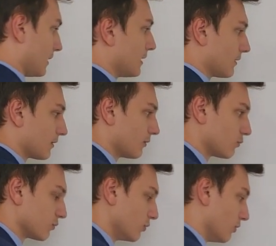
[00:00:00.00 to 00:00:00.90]
Another
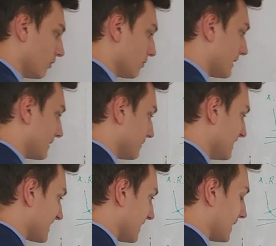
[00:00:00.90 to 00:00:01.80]
rule that
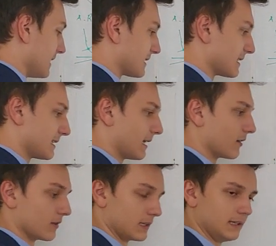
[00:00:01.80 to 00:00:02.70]
is not
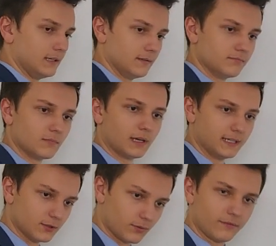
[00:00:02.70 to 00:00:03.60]
necessarily
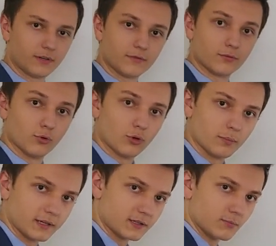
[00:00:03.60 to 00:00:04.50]
a derivative
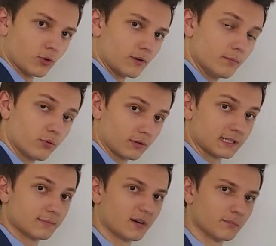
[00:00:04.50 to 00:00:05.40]
rule, but is more
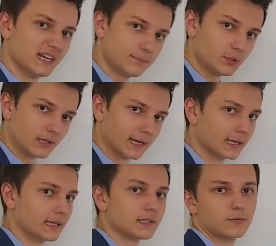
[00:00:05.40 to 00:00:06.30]
important about
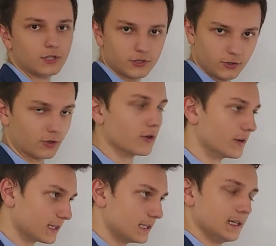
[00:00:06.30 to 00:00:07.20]
manipulating it, which you're
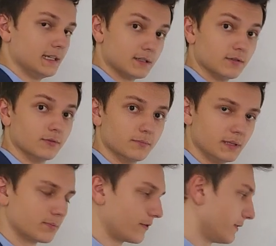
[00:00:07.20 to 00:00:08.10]
going to need to
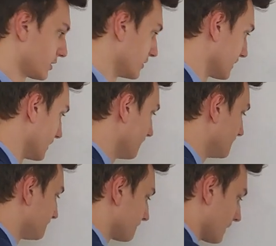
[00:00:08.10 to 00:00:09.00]
be proficient in,
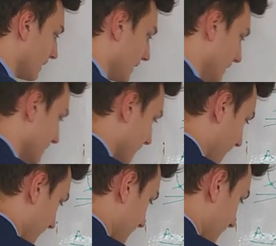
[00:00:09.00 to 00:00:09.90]
is
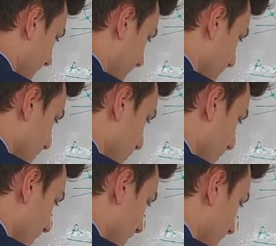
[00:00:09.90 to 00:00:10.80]
if I gave
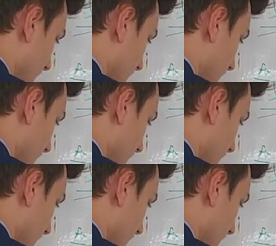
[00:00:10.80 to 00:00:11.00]
you